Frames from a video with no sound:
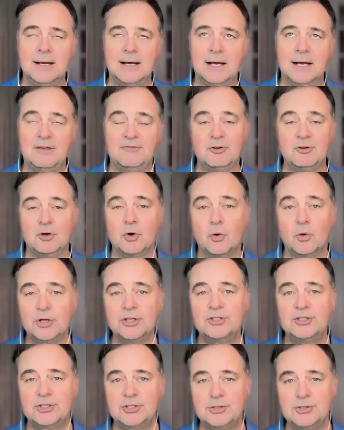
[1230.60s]
If you're
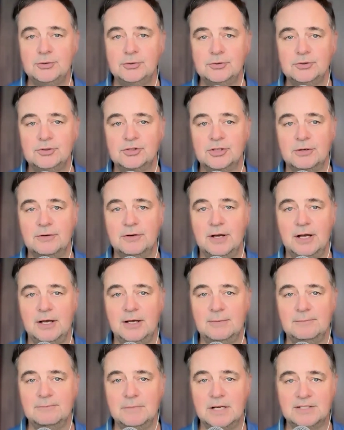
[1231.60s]
going to use
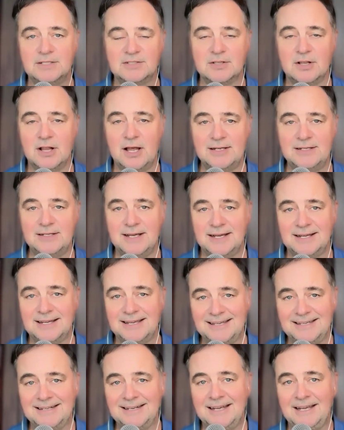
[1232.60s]
a slide
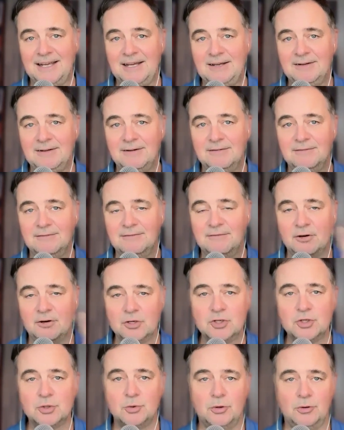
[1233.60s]
deck in a
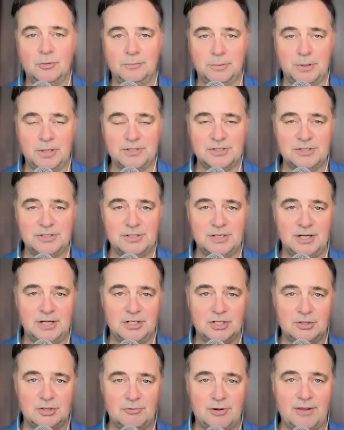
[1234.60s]
virtual
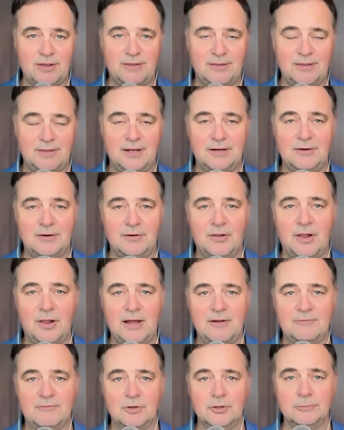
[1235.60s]
presentation rather than in a
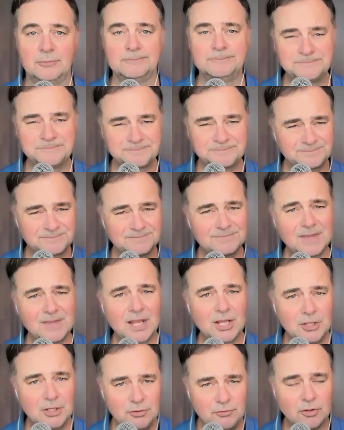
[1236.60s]
live room,
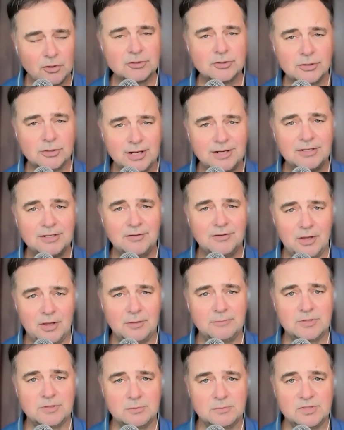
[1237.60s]
you've also got to
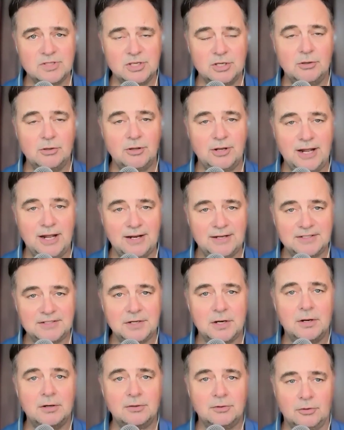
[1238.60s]
develop some skill on how to
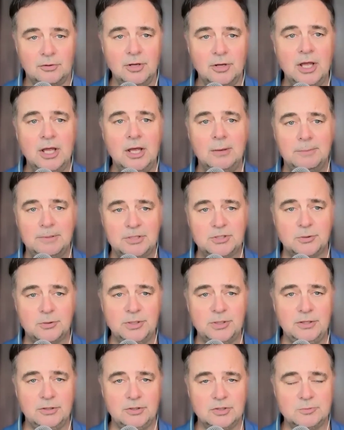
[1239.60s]
toggle
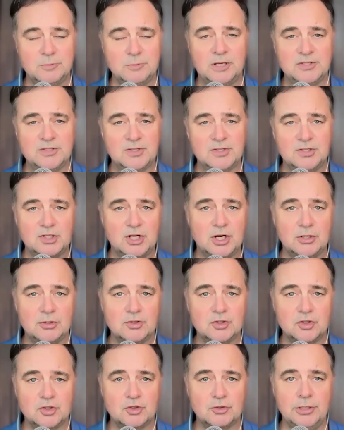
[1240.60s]
between those, because the
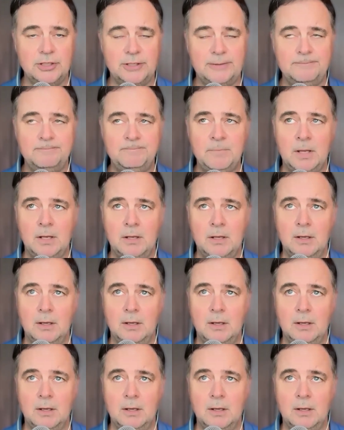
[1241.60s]
shared screen